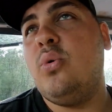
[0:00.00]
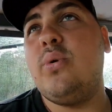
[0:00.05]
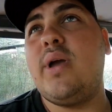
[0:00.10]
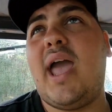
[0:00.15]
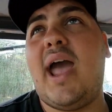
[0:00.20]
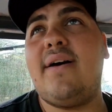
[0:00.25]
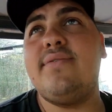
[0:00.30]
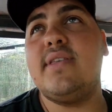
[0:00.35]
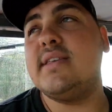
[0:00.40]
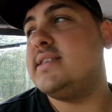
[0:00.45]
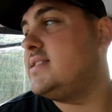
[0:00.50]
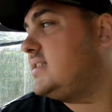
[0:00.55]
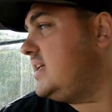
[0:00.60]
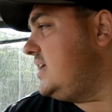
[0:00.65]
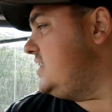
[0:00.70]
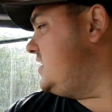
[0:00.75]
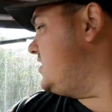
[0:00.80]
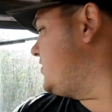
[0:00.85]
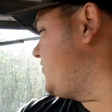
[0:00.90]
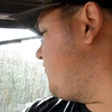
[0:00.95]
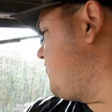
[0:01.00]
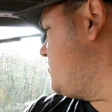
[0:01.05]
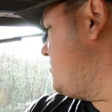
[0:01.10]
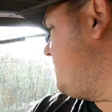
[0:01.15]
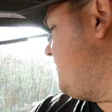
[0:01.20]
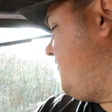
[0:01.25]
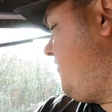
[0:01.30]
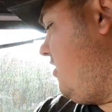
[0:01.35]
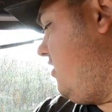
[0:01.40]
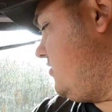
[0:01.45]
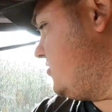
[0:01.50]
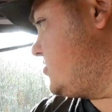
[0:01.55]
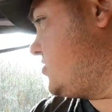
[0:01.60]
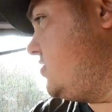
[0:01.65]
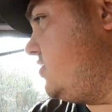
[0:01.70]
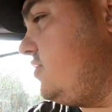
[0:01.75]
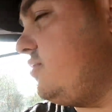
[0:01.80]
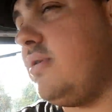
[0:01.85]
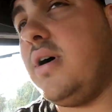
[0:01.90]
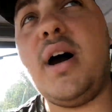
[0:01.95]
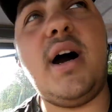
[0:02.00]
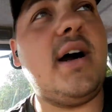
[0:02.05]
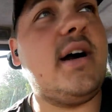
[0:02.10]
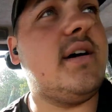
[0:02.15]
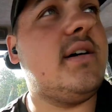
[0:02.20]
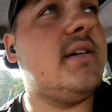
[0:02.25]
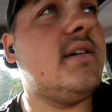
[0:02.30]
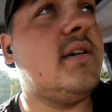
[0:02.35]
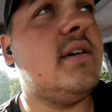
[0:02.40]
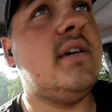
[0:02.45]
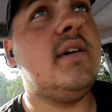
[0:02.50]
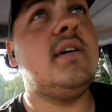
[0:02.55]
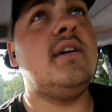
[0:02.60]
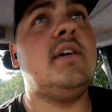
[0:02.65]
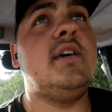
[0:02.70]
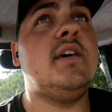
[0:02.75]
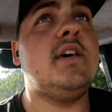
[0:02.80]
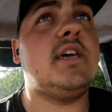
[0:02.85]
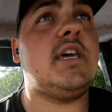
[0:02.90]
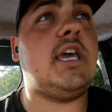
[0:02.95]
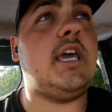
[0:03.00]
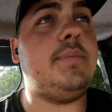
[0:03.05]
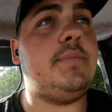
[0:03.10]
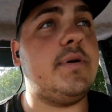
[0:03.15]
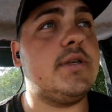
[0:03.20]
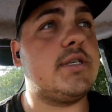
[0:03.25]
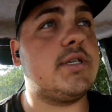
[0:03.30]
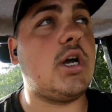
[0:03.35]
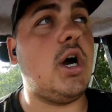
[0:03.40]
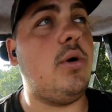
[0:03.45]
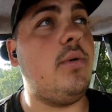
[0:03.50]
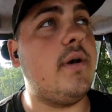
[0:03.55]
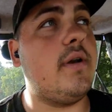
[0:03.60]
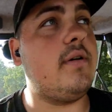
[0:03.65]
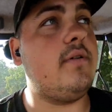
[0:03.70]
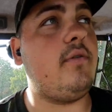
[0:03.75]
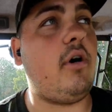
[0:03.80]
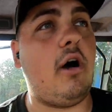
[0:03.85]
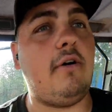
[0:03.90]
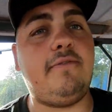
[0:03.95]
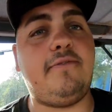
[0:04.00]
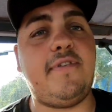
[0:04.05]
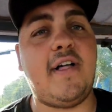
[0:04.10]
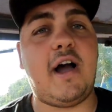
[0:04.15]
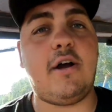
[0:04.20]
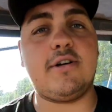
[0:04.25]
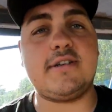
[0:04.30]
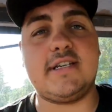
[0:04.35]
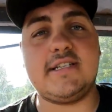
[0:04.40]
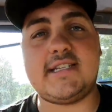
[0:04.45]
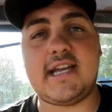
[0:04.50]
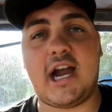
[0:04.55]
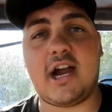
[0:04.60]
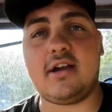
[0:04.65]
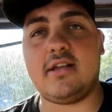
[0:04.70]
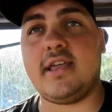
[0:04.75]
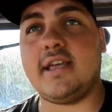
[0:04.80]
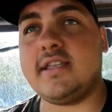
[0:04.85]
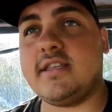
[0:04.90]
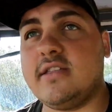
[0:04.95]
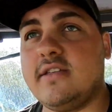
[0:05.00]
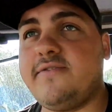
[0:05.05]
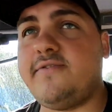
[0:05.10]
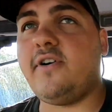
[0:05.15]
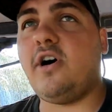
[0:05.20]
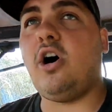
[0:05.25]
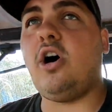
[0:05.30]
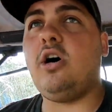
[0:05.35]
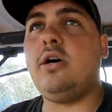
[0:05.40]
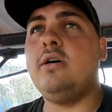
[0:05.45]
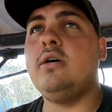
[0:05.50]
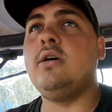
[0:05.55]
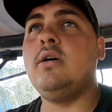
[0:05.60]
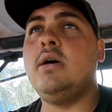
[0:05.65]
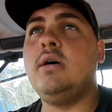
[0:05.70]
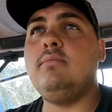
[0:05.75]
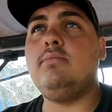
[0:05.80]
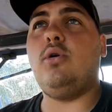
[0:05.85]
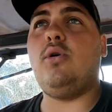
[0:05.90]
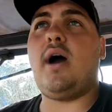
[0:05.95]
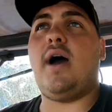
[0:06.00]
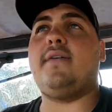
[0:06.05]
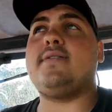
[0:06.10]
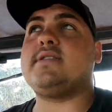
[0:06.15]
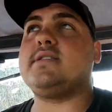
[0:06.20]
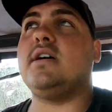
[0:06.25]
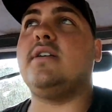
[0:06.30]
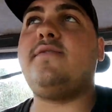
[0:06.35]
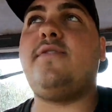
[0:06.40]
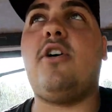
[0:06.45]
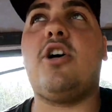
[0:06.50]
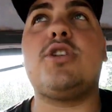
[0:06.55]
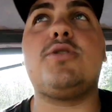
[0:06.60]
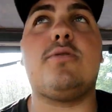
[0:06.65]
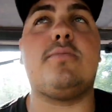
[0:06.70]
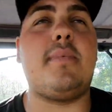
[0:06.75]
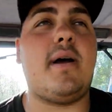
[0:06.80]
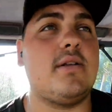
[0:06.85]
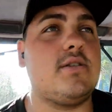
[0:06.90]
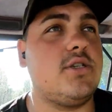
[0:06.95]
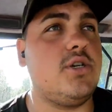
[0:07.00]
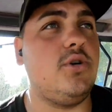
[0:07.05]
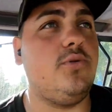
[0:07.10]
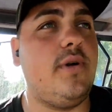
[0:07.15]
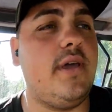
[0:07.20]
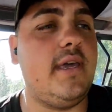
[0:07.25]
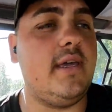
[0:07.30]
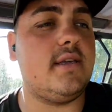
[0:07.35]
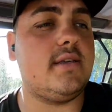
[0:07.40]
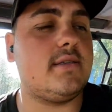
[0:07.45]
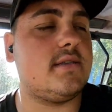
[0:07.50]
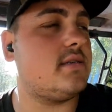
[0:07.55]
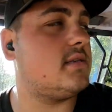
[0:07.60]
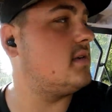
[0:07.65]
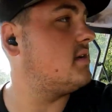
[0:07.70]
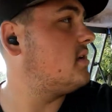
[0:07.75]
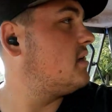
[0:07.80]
We have the zinnias for the fall to uh, keep us going on flowers the entire length of the fall. We'll have sunflowers for about two weeks.